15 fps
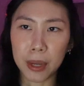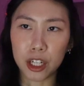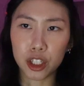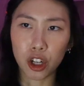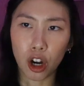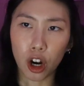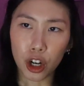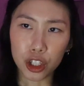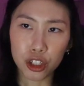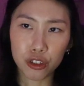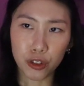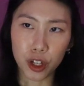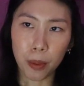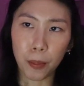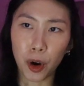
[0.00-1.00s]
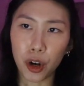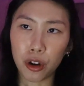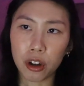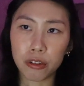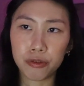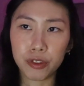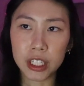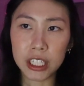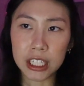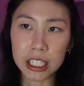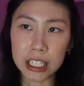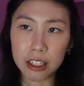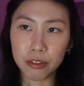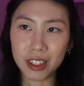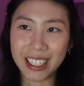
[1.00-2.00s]
be charged for the murder of
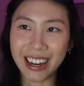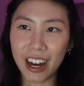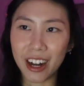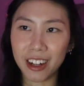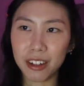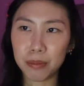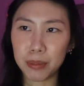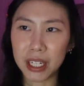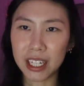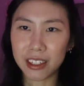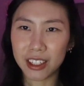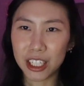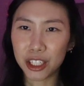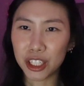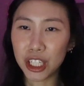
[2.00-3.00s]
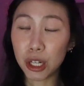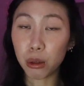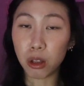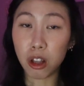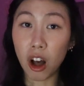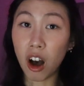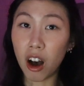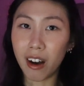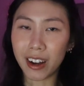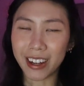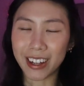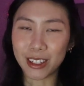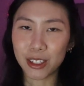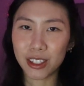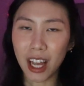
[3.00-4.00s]
Fidelia Vidal because there's no law
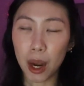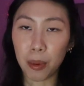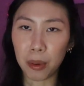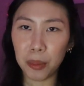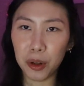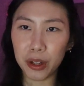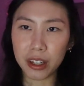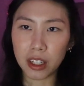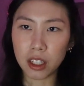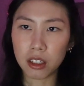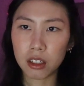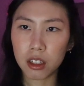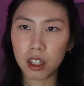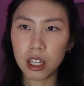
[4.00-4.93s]
against cyberbullying.